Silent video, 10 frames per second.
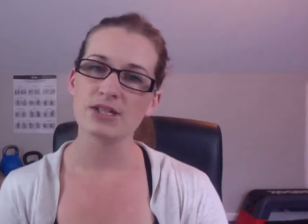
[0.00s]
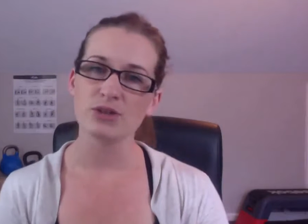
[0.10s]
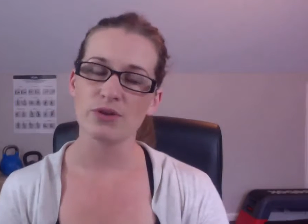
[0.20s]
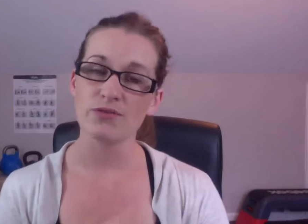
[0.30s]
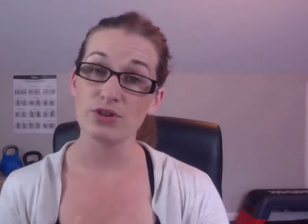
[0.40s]

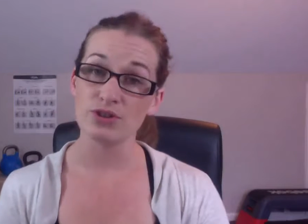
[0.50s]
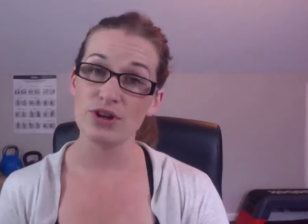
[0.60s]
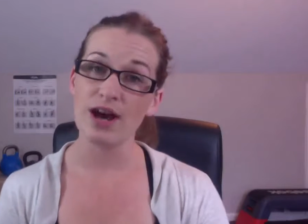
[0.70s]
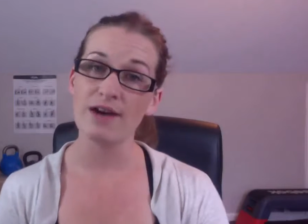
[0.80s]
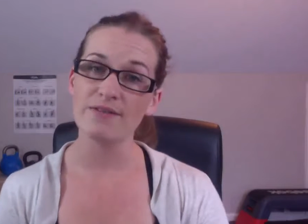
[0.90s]
So if you do
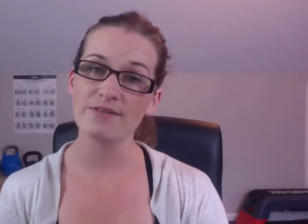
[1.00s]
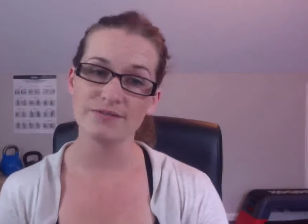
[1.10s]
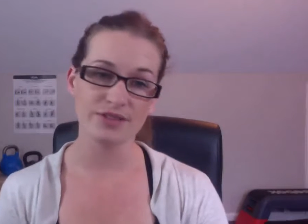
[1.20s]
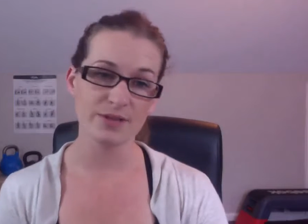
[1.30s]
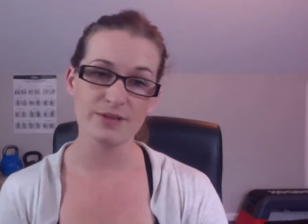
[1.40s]
have
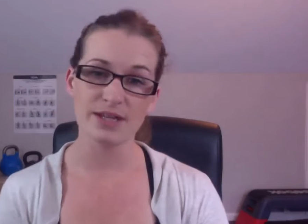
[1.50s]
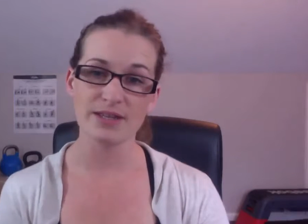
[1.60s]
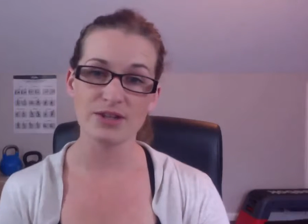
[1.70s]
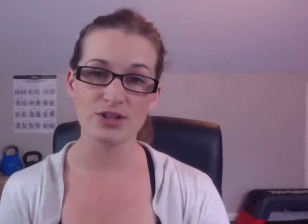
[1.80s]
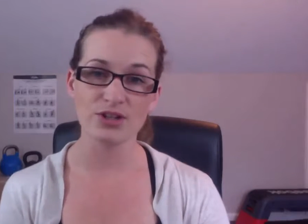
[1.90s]
something
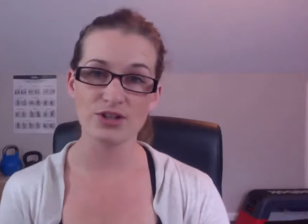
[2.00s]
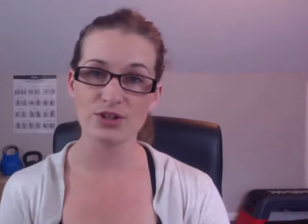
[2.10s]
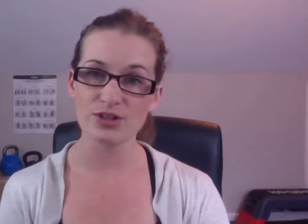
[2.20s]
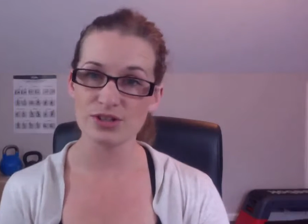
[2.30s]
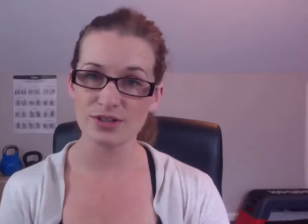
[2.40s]
that you can
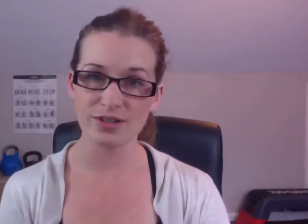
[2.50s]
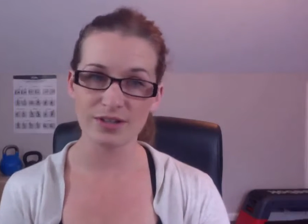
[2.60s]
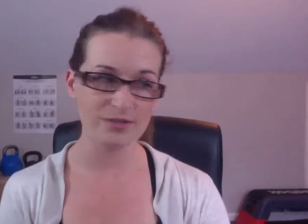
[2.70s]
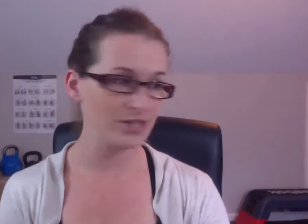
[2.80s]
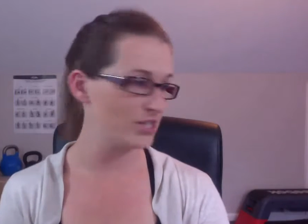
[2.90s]
use,
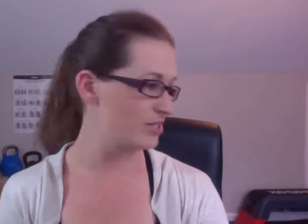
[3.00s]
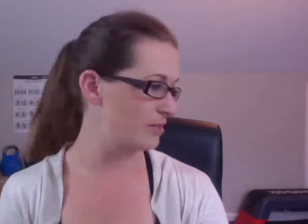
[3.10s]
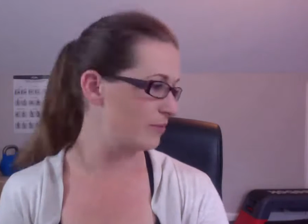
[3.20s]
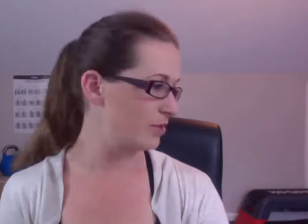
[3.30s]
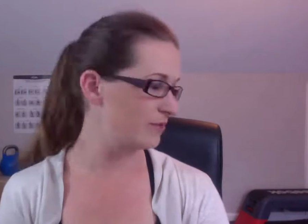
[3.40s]
which is
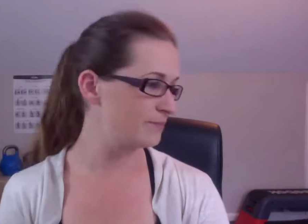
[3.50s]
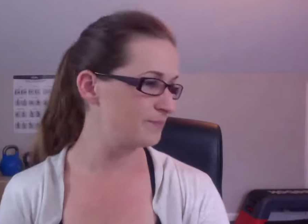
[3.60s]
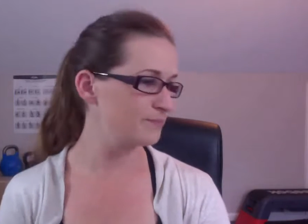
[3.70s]
similar,